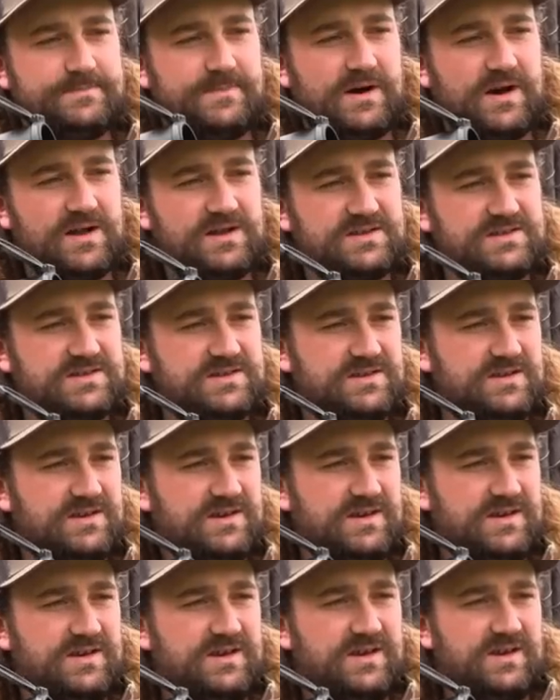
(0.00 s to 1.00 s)
about,
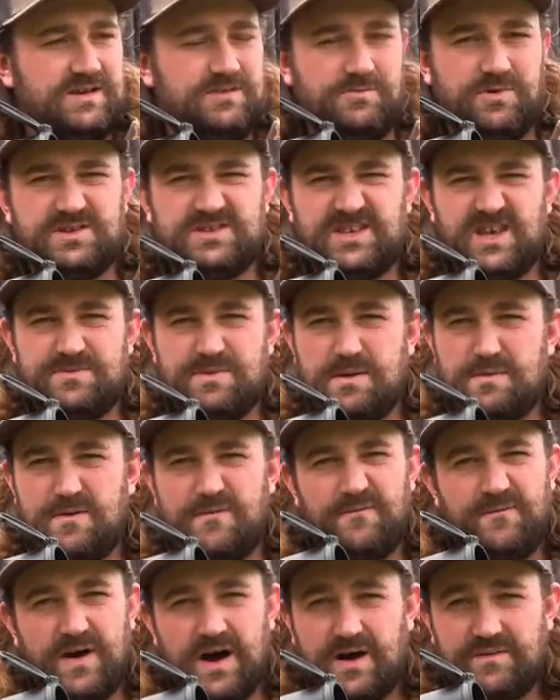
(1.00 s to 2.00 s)
what's that,
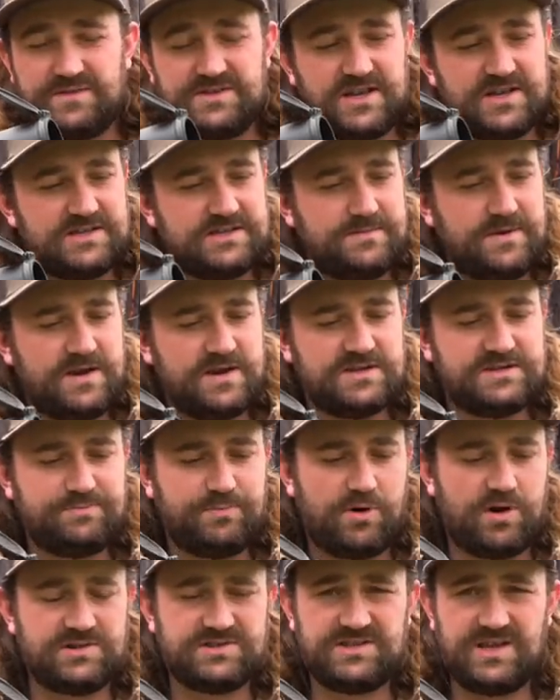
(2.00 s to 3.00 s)
maybe five centimeters
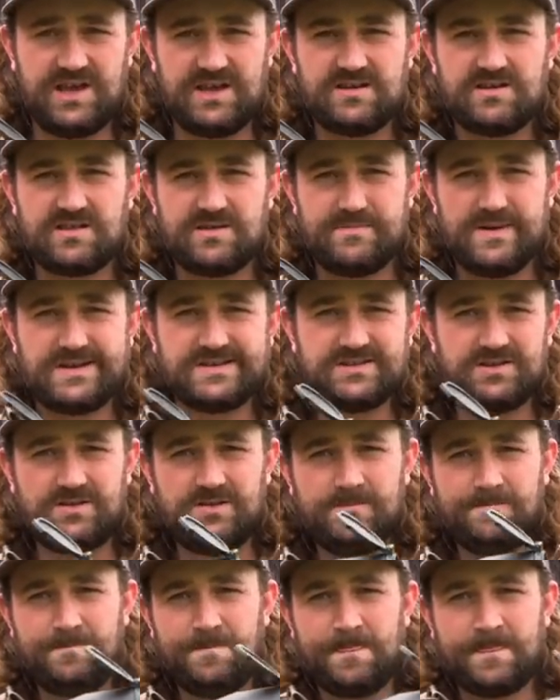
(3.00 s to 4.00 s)
past the end of the
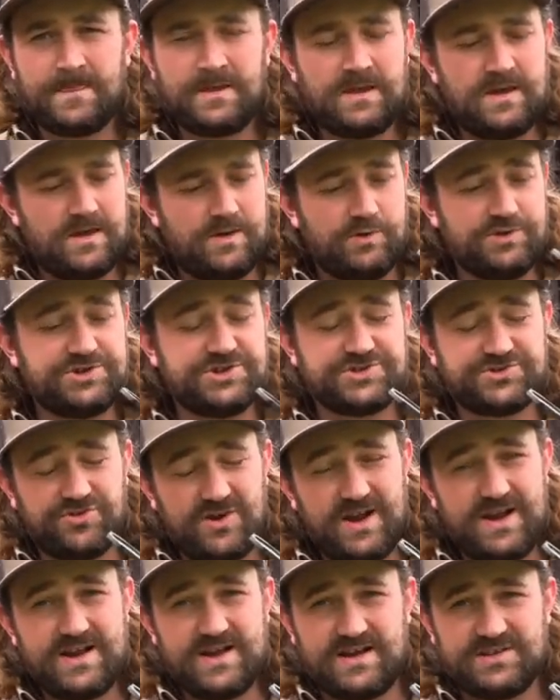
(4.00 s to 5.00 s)
muzzle, which is
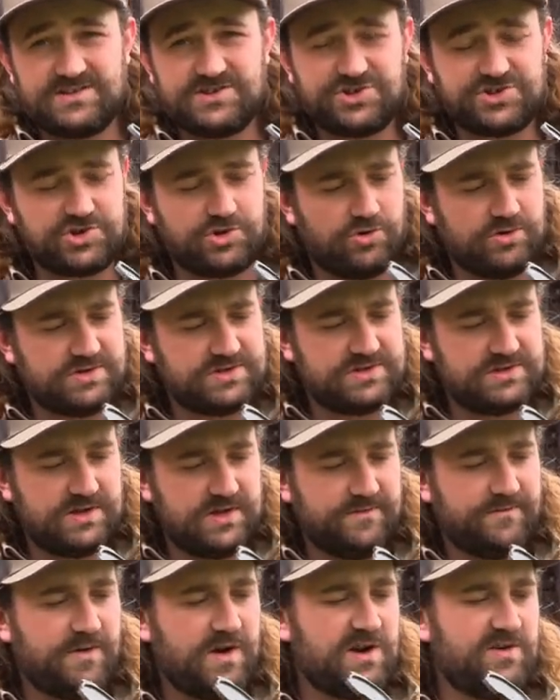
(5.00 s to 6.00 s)
really nice and short.
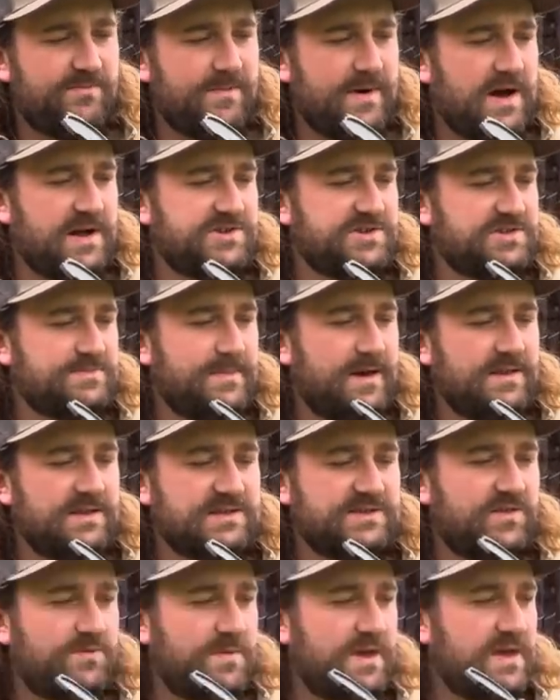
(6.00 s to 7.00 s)
A friend of mine just made
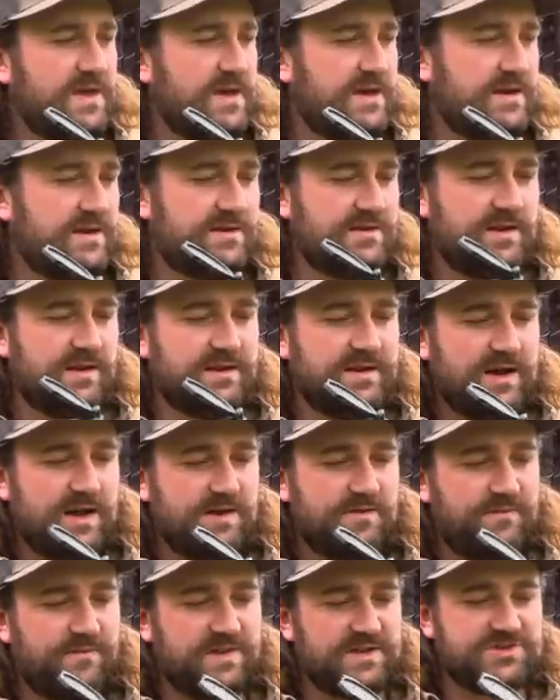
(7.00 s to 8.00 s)
this for me, and it, it
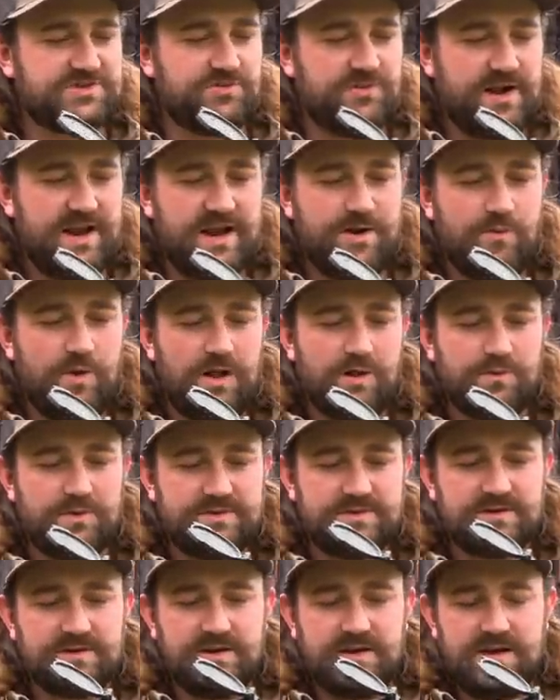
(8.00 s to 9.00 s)
kind of fits really well
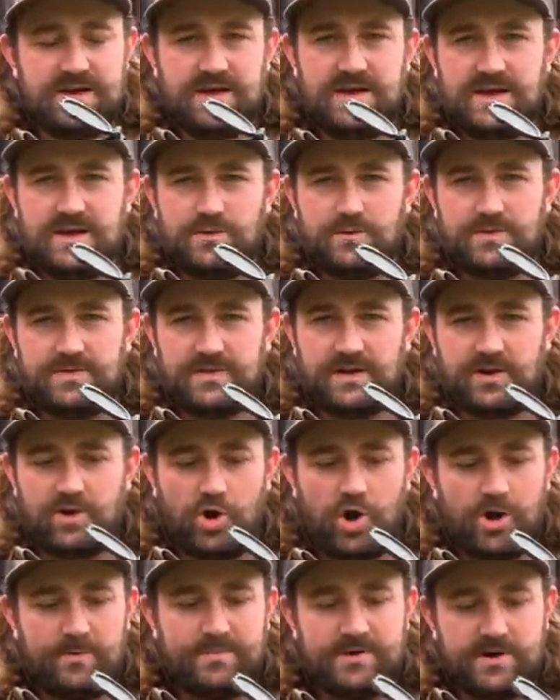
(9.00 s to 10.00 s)
with the with the
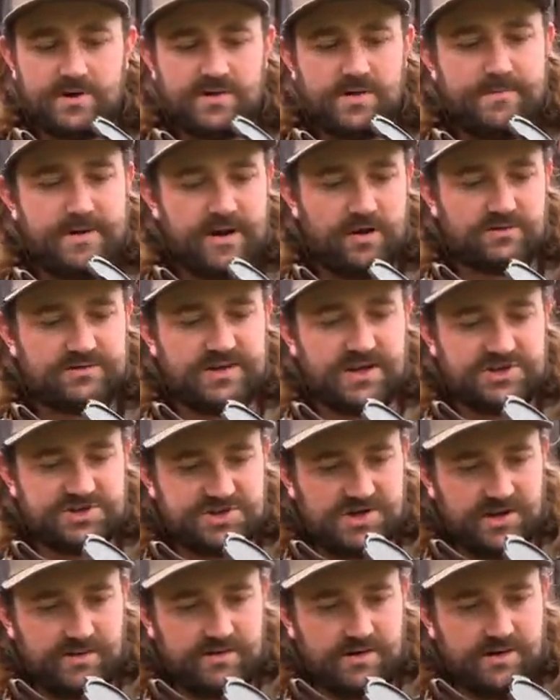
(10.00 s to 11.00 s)
carbon on the barrel
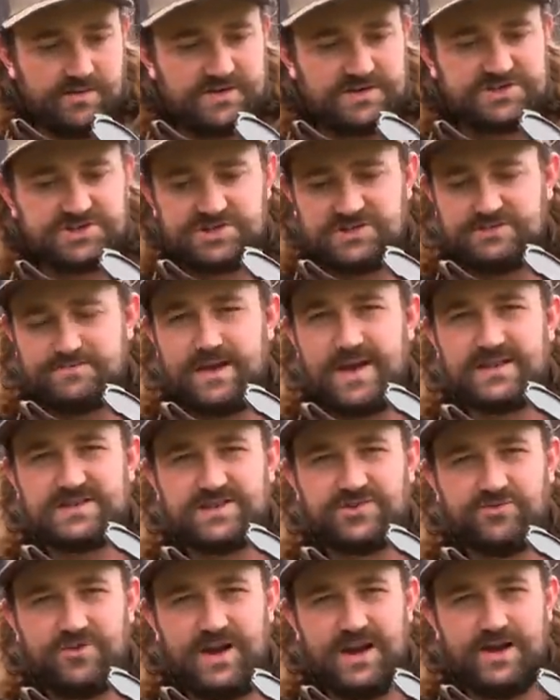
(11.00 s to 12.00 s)
tensioner. Now this just
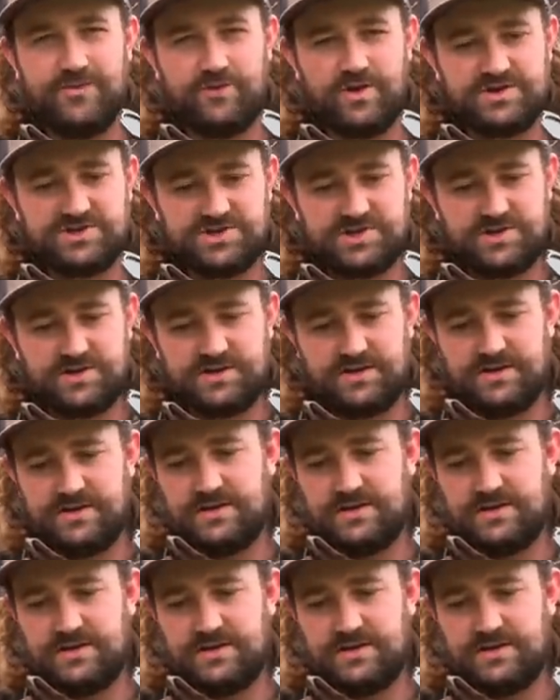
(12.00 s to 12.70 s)
makes it really rigid.